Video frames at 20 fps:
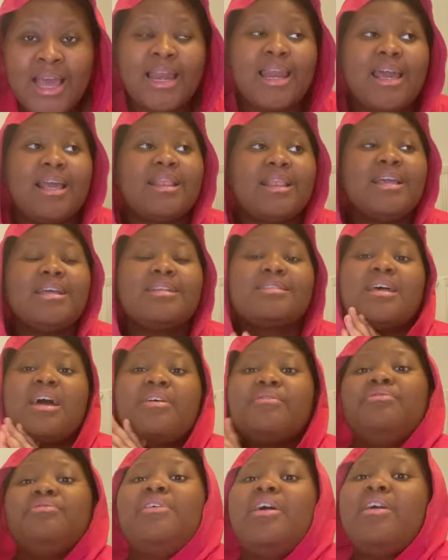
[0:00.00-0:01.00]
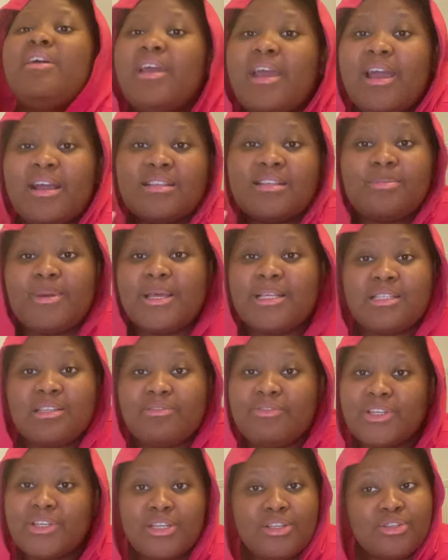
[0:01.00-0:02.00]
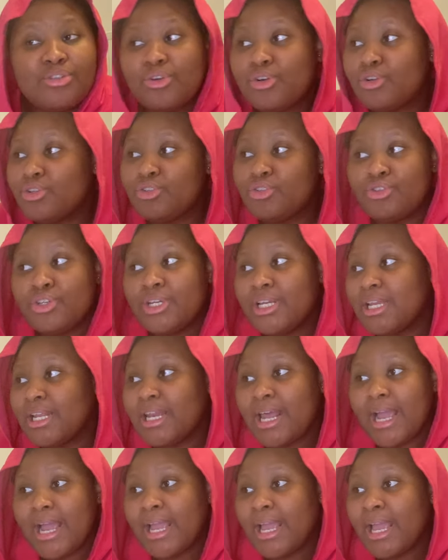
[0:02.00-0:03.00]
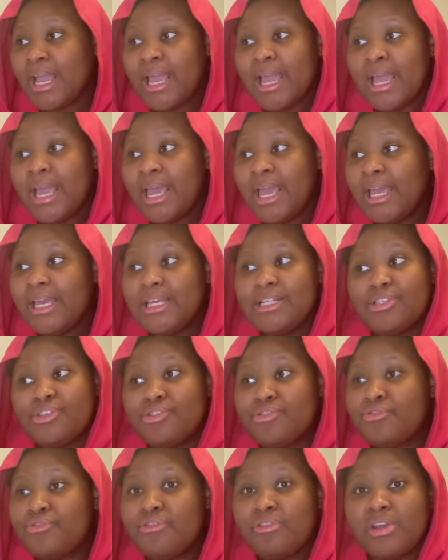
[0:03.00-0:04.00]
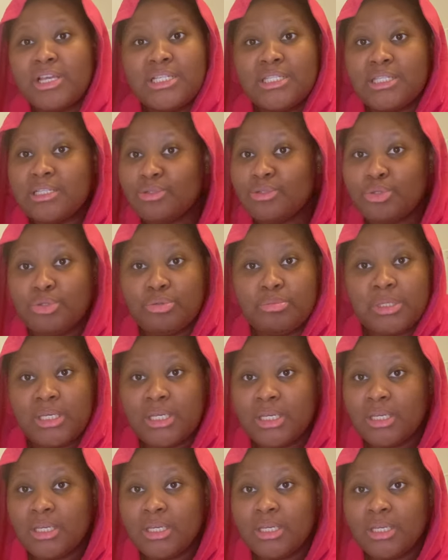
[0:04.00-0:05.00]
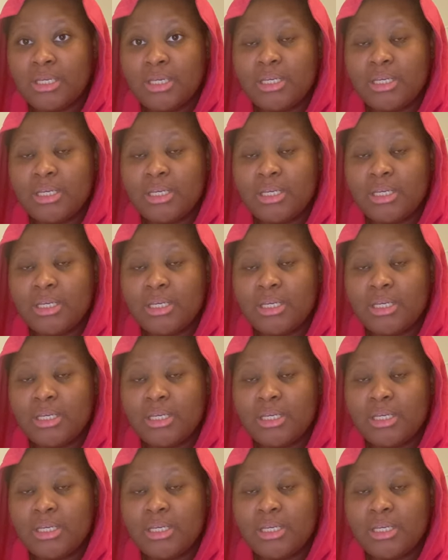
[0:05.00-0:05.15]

Like, things are very expensive in this country. Like, it's crazy to me.